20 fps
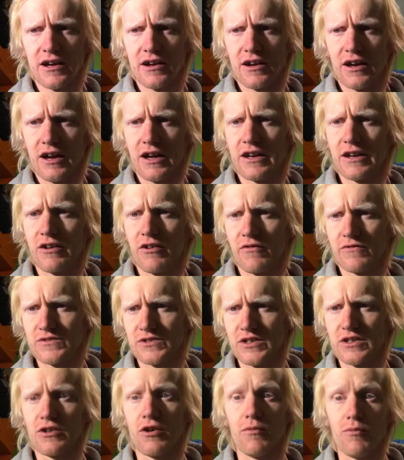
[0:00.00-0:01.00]
and obviously
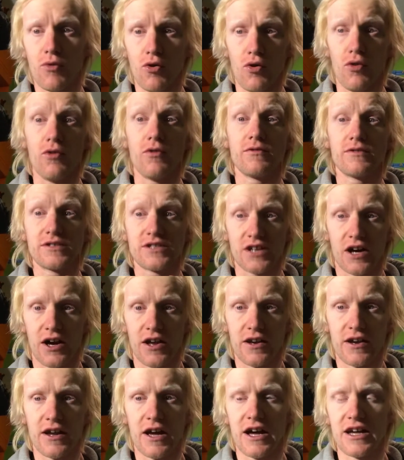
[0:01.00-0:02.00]
got more
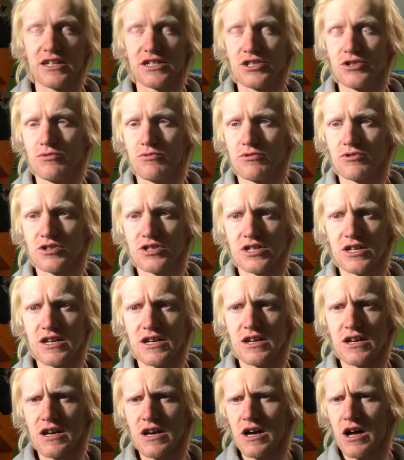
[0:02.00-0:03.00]
done, as you will see.
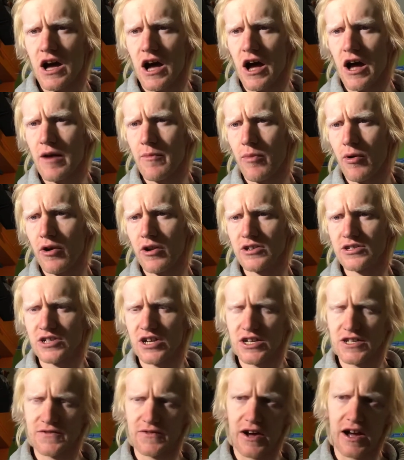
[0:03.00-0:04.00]
I apologise
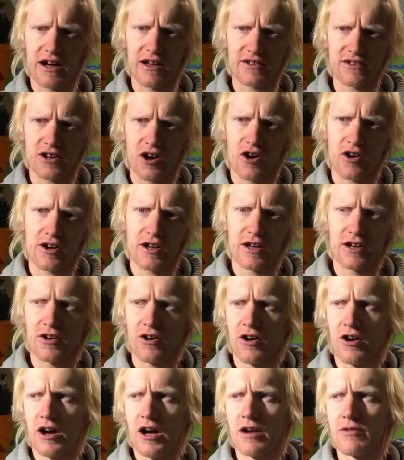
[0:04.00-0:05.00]
for how dark it
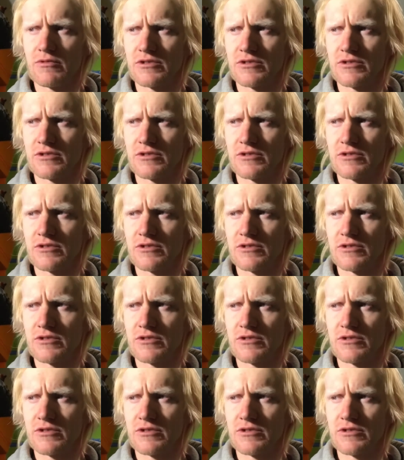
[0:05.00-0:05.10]
got. I was